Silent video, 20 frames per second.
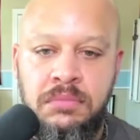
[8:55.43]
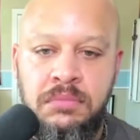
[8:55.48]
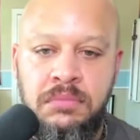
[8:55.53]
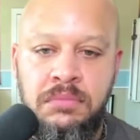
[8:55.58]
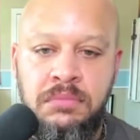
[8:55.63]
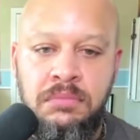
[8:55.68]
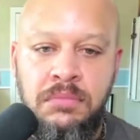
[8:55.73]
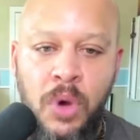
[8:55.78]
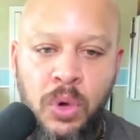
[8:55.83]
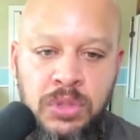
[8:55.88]

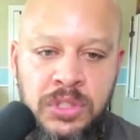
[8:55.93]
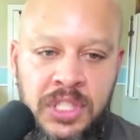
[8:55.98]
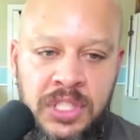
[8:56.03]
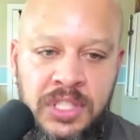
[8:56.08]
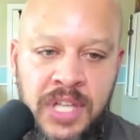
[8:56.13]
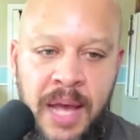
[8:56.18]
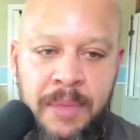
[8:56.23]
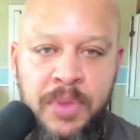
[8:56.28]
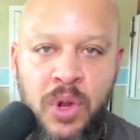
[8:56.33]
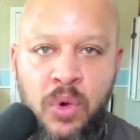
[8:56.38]
most of the
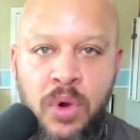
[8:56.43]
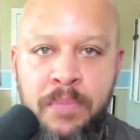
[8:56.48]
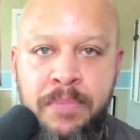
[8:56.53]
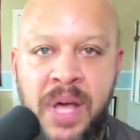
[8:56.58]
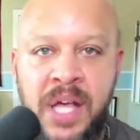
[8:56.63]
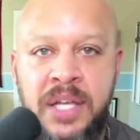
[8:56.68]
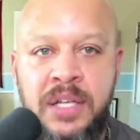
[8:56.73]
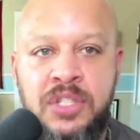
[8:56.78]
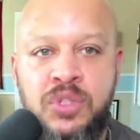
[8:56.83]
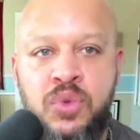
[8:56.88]
time, they're
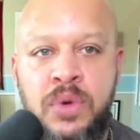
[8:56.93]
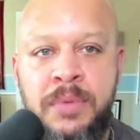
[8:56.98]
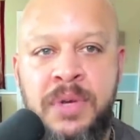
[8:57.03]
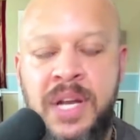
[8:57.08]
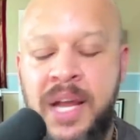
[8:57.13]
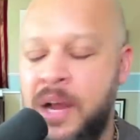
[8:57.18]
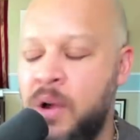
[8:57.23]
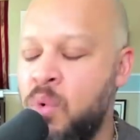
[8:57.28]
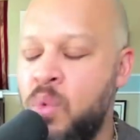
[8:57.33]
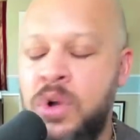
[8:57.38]
rebellious women.
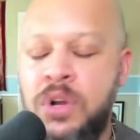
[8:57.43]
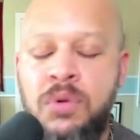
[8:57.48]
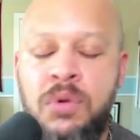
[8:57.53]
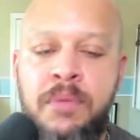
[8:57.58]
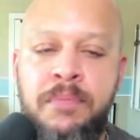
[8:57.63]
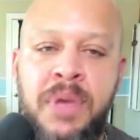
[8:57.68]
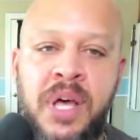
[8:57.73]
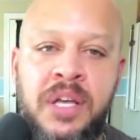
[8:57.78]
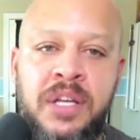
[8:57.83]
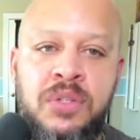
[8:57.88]
I don't want a
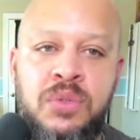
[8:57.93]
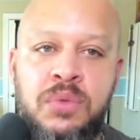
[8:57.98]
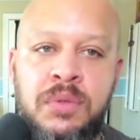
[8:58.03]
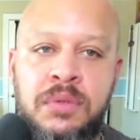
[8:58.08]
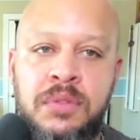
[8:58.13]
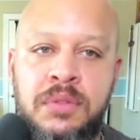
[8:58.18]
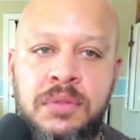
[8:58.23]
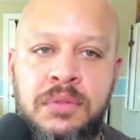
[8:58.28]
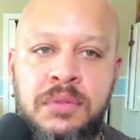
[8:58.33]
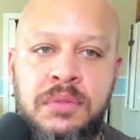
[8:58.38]
rebellious
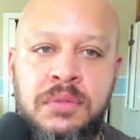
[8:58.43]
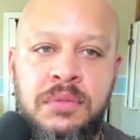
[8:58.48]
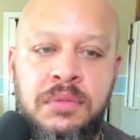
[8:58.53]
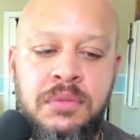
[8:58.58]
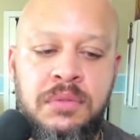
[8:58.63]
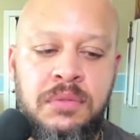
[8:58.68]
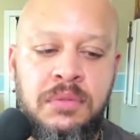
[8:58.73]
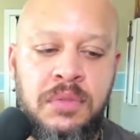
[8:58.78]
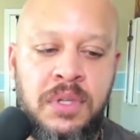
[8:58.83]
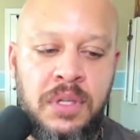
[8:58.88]
woman,
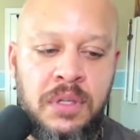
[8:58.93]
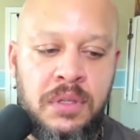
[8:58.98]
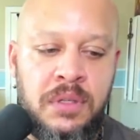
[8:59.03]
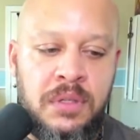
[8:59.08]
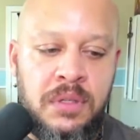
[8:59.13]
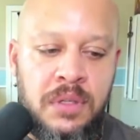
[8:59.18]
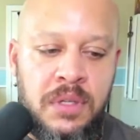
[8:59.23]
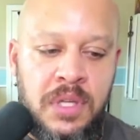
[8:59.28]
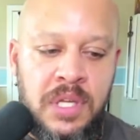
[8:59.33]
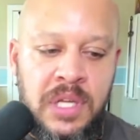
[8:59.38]
right?
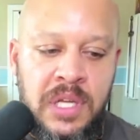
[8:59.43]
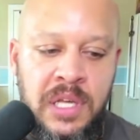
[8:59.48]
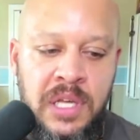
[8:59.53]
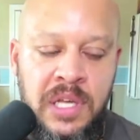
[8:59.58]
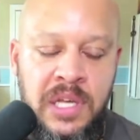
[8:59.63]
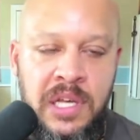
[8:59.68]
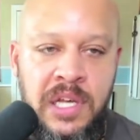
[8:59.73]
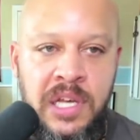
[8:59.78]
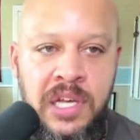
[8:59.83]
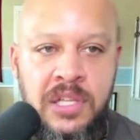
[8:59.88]

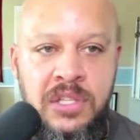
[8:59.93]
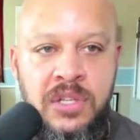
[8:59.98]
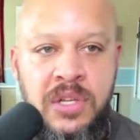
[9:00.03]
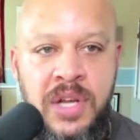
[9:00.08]
And so